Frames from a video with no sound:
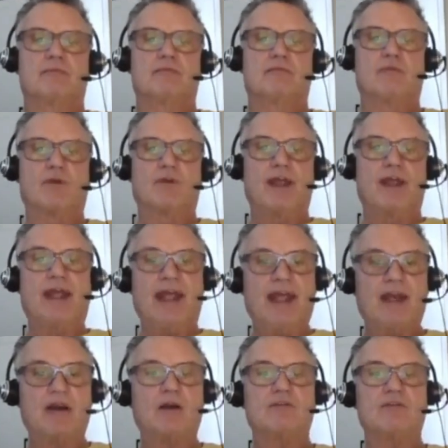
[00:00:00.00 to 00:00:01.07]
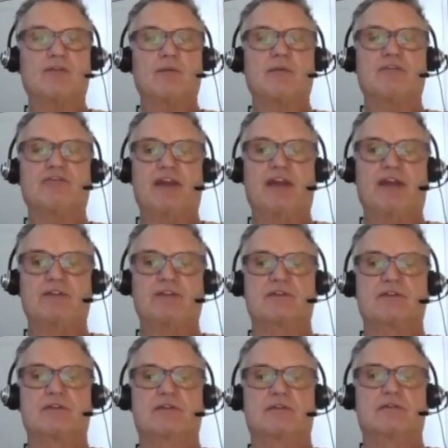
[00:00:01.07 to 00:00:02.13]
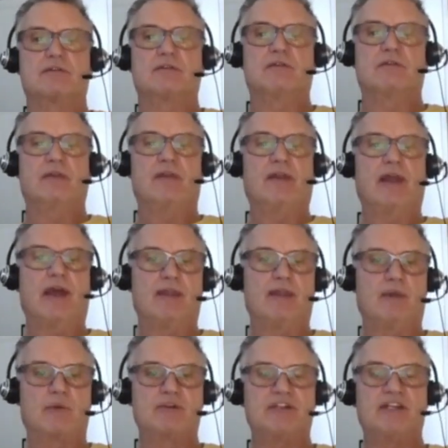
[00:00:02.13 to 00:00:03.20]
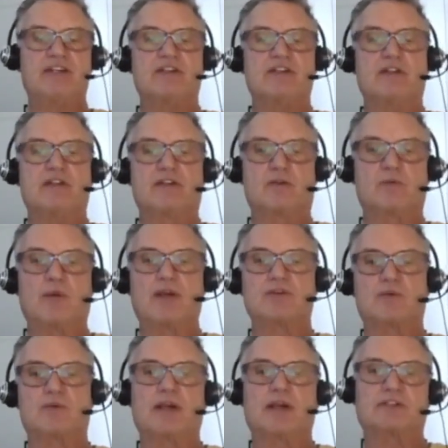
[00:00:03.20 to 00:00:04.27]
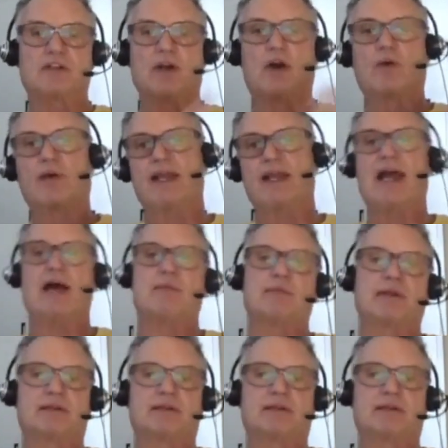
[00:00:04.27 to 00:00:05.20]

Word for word: For they erred from the faith, and they were teaching that the resurrection already happened,